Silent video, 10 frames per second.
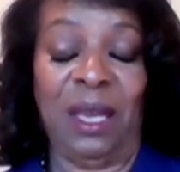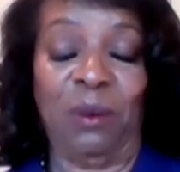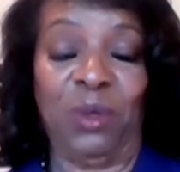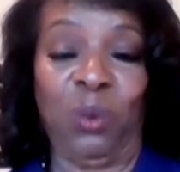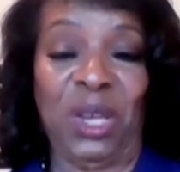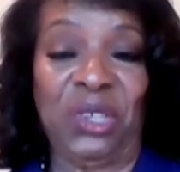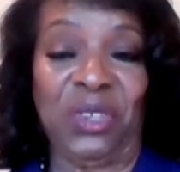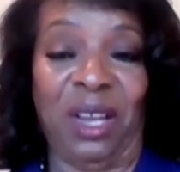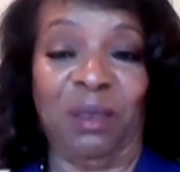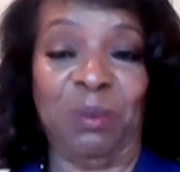The West
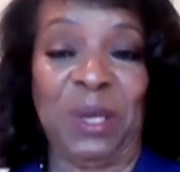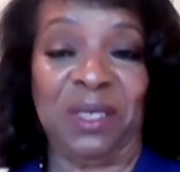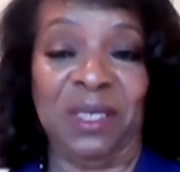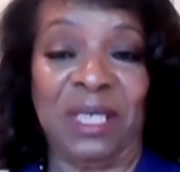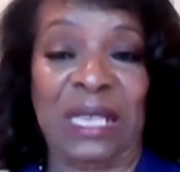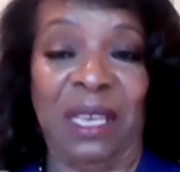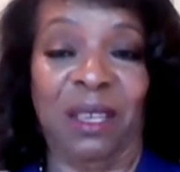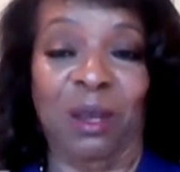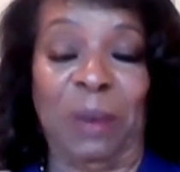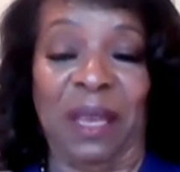Charlotte Business
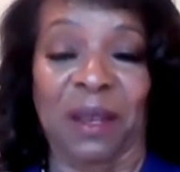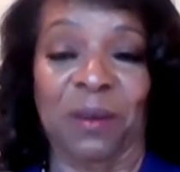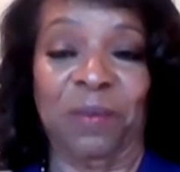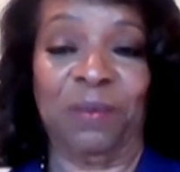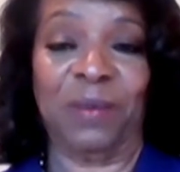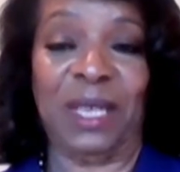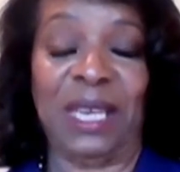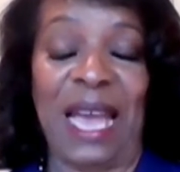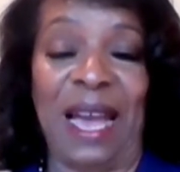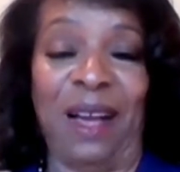Incubator,
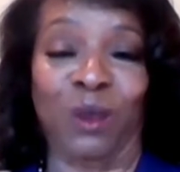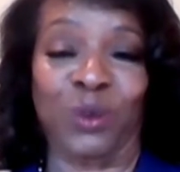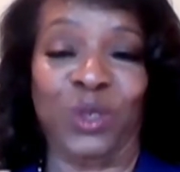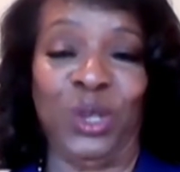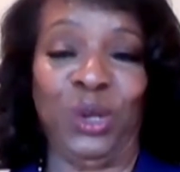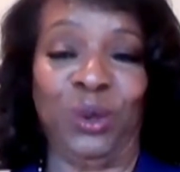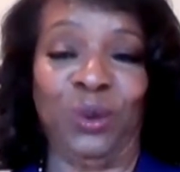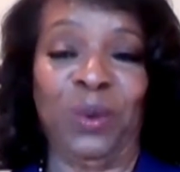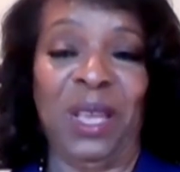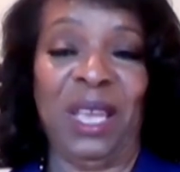it housed
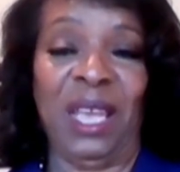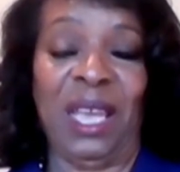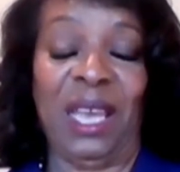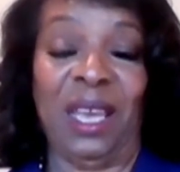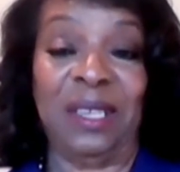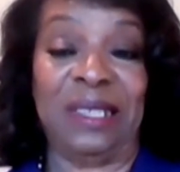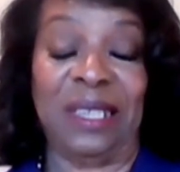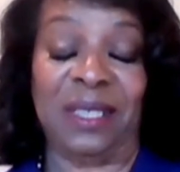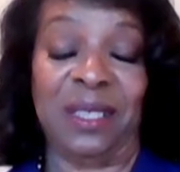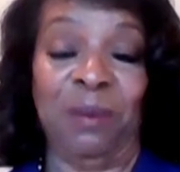new and
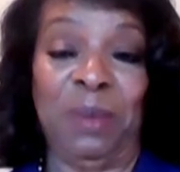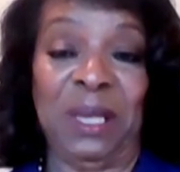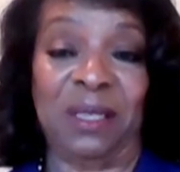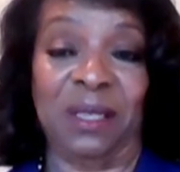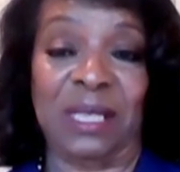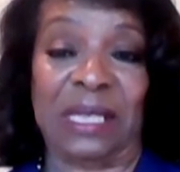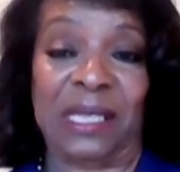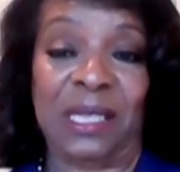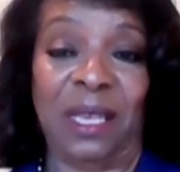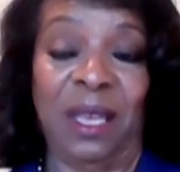existing
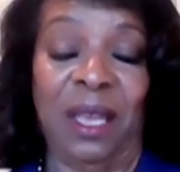businesses.